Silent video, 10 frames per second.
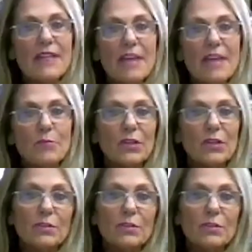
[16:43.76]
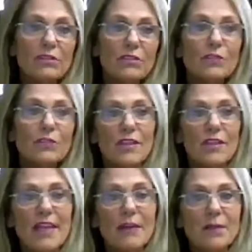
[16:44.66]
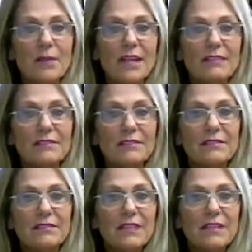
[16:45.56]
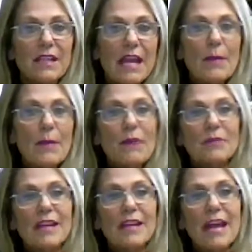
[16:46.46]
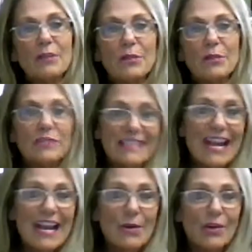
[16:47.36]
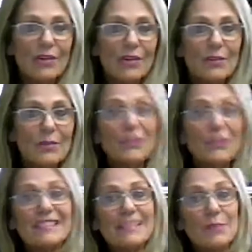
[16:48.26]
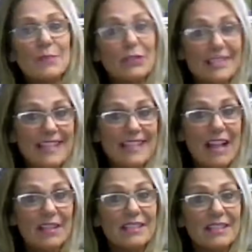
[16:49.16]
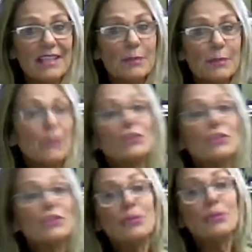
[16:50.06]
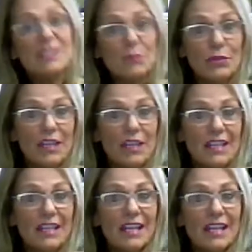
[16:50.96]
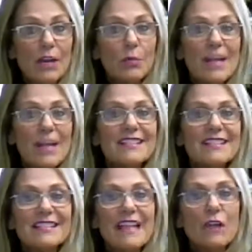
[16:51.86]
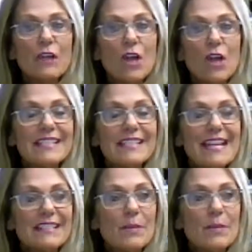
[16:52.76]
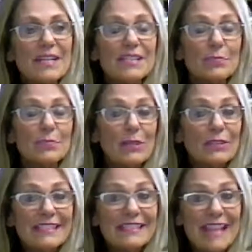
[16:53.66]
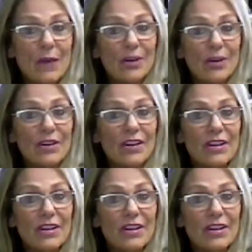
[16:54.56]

Build a Bear? You've heard of that, right? How about how to build a tower, build a build a salad, build a green smoothie, race to see how long it takes somebody to build a tower.